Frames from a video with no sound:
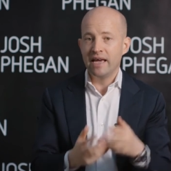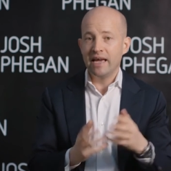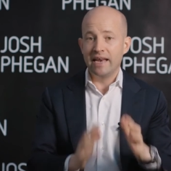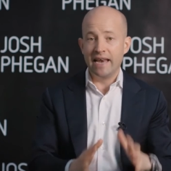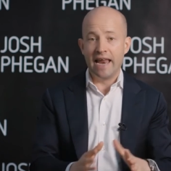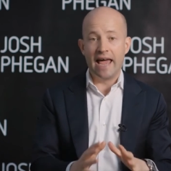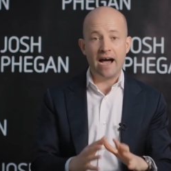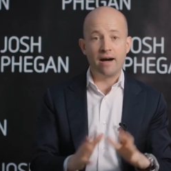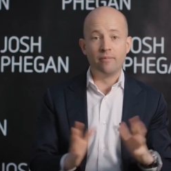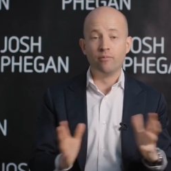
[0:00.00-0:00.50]

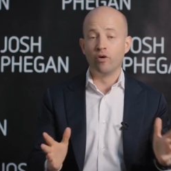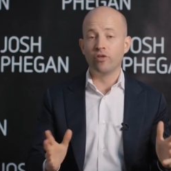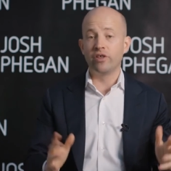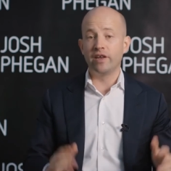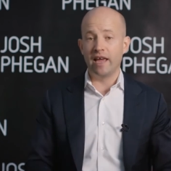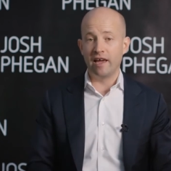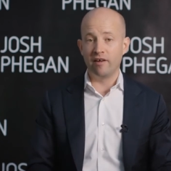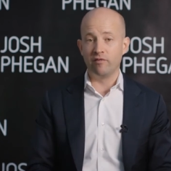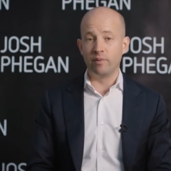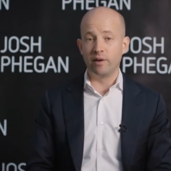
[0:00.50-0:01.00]
Now more
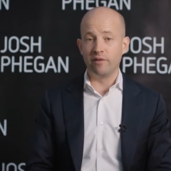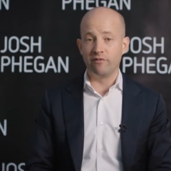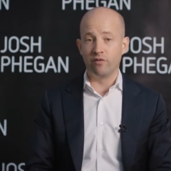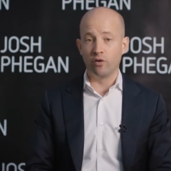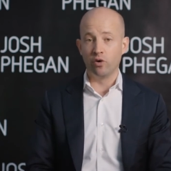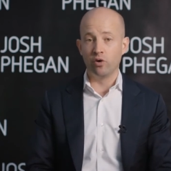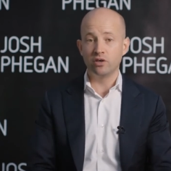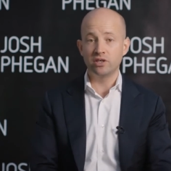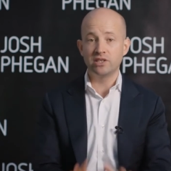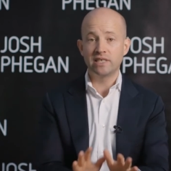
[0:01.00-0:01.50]
than ever
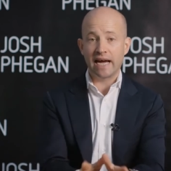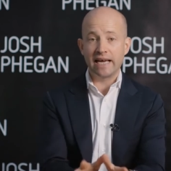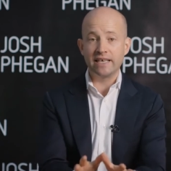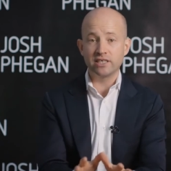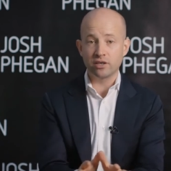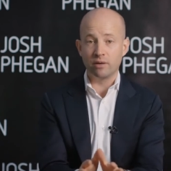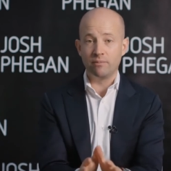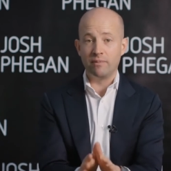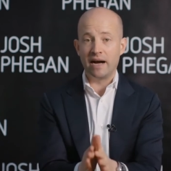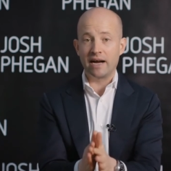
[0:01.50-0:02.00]
before,
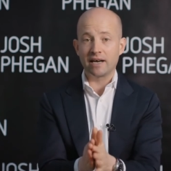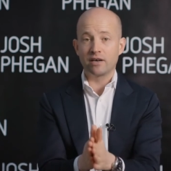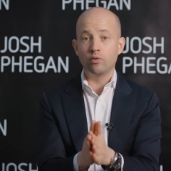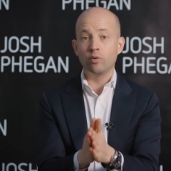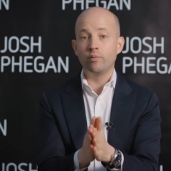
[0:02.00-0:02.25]
days on market